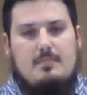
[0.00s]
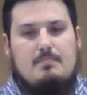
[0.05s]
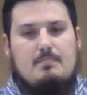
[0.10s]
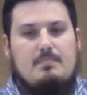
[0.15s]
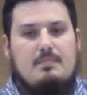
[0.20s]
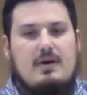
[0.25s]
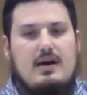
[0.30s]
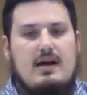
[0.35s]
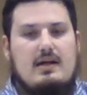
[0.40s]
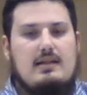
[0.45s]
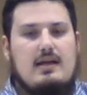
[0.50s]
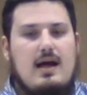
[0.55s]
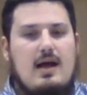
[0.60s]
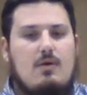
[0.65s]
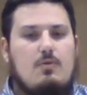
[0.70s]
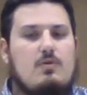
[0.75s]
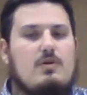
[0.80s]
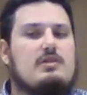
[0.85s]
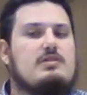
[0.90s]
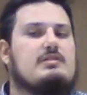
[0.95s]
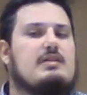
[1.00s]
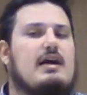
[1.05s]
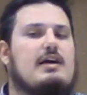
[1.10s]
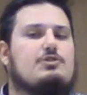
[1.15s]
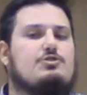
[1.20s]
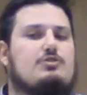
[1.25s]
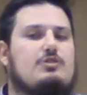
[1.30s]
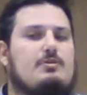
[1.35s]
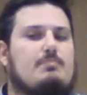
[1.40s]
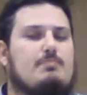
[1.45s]
but I was
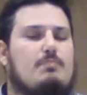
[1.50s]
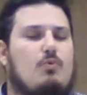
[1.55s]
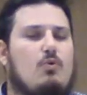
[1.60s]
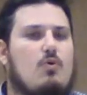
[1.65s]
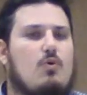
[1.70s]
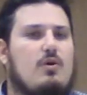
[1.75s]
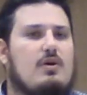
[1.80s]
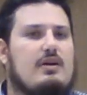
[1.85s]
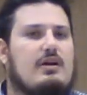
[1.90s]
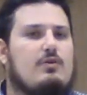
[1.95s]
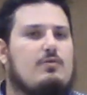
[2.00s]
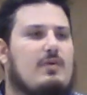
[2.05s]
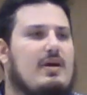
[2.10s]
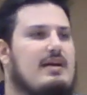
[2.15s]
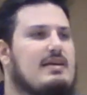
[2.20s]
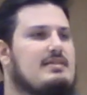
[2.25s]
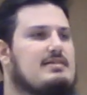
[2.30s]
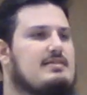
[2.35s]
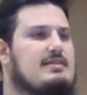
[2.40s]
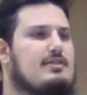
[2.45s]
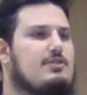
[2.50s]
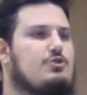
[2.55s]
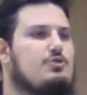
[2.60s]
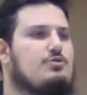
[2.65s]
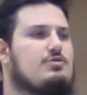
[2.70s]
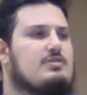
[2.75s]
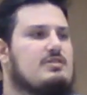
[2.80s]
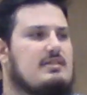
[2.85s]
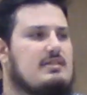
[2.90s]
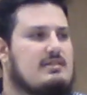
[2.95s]
actually born and raised in
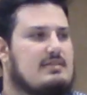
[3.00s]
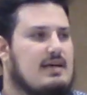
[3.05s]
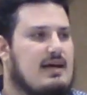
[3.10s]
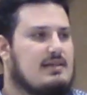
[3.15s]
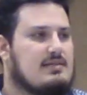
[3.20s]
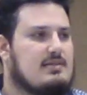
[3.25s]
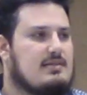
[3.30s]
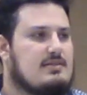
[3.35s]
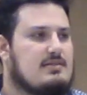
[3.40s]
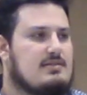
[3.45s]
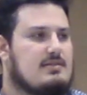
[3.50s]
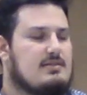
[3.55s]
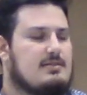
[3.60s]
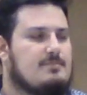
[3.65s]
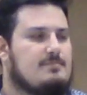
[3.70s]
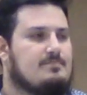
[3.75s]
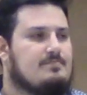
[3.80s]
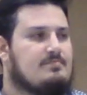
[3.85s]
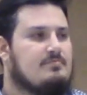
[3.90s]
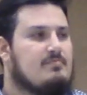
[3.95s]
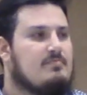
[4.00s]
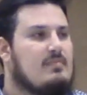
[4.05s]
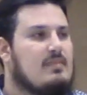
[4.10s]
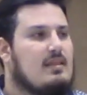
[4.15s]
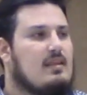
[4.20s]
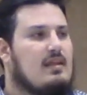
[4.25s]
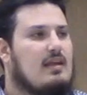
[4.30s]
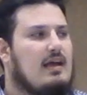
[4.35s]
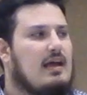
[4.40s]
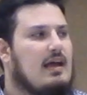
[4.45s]
Houston, Texas.
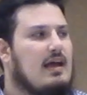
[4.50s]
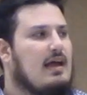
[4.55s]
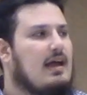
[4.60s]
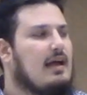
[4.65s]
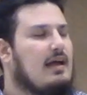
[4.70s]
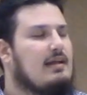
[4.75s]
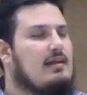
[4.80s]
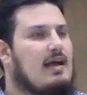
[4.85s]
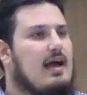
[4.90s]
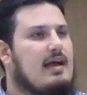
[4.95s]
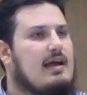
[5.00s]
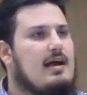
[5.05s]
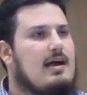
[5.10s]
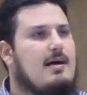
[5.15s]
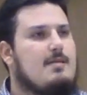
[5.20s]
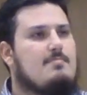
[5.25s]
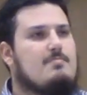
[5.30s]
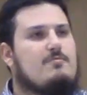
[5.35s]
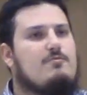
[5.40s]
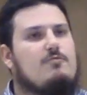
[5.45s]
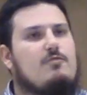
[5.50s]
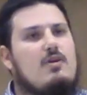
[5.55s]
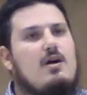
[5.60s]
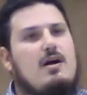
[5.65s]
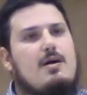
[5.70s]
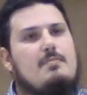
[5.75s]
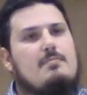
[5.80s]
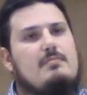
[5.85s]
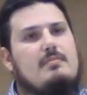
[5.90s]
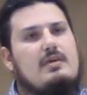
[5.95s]
And I come
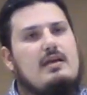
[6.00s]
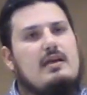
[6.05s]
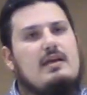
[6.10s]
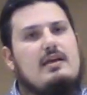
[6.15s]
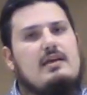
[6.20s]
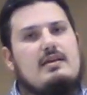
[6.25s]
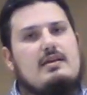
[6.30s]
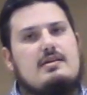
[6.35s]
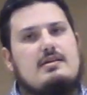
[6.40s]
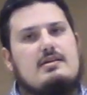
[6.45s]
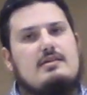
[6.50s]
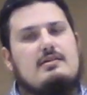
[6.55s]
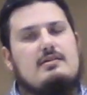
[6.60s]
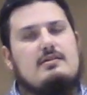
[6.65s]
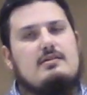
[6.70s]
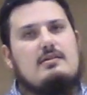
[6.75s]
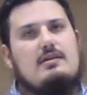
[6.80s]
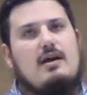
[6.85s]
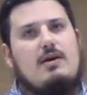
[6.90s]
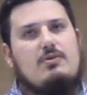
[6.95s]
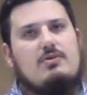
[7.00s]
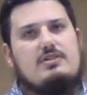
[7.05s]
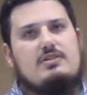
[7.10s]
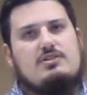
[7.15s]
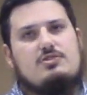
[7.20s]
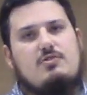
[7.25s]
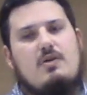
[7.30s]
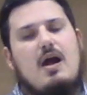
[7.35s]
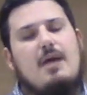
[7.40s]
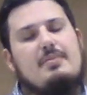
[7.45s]
from I would
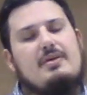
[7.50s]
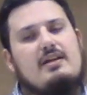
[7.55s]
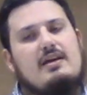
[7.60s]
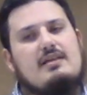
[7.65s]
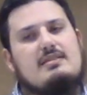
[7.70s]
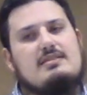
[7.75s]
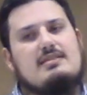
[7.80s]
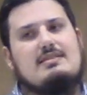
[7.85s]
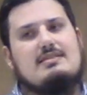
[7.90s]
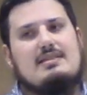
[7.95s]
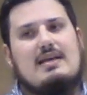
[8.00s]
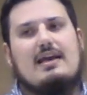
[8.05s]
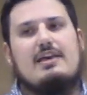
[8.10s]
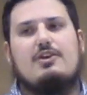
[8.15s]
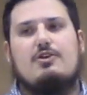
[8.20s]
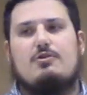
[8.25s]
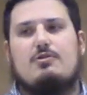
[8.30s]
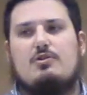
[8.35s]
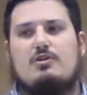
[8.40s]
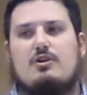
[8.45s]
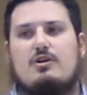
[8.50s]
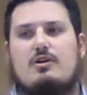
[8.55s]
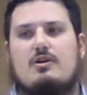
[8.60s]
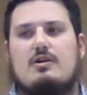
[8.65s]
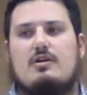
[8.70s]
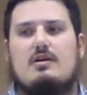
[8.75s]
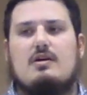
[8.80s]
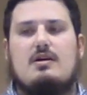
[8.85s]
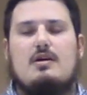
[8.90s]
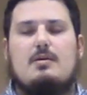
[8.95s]
describe it as a
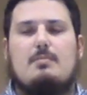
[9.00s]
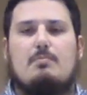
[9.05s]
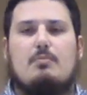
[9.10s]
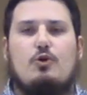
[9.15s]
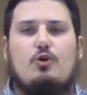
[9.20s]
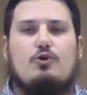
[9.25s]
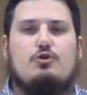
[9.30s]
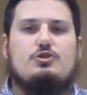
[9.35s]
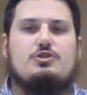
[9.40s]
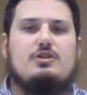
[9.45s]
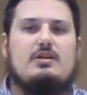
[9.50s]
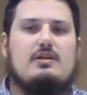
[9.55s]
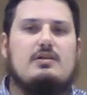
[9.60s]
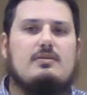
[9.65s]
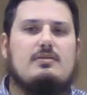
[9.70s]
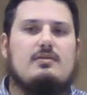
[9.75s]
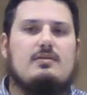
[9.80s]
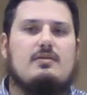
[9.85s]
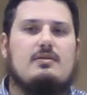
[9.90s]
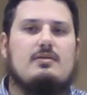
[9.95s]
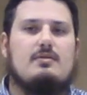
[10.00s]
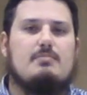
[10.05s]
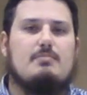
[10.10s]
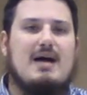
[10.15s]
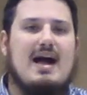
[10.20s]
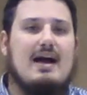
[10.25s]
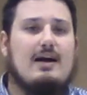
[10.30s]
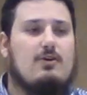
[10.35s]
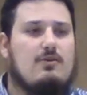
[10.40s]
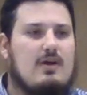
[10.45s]
secular Persian
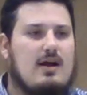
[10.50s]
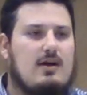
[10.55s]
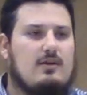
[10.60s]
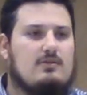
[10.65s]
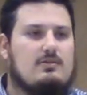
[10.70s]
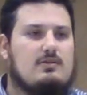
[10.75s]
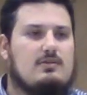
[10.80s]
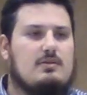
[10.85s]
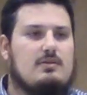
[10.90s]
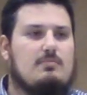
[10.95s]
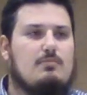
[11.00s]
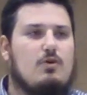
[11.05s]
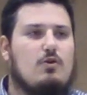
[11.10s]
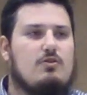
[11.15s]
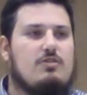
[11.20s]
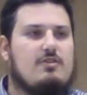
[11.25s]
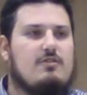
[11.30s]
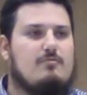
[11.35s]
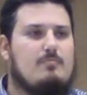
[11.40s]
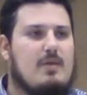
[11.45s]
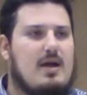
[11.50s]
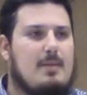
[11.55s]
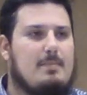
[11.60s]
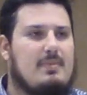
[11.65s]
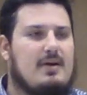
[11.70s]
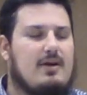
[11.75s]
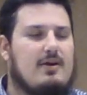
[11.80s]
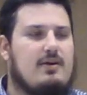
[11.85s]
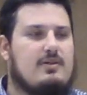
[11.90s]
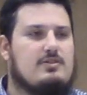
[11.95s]
background. Both of my
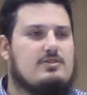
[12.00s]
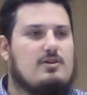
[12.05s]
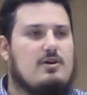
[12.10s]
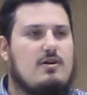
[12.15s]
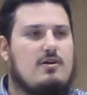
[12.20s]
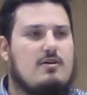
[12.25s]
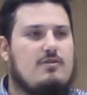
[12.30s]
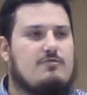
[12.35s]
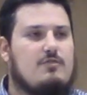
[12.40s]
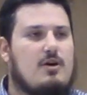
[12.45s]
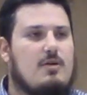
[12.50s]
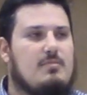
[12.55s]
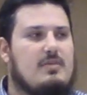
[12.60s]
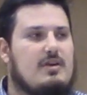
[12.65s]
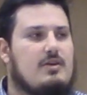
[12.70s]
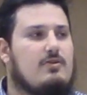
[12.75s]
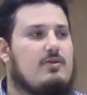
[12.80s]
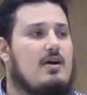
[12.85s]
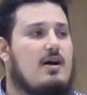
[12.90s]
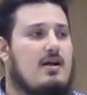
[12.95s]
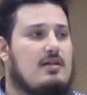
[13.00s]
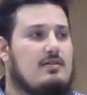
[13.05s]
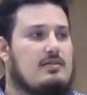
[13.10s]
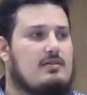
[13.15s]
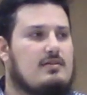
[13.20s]
parents are from Iran.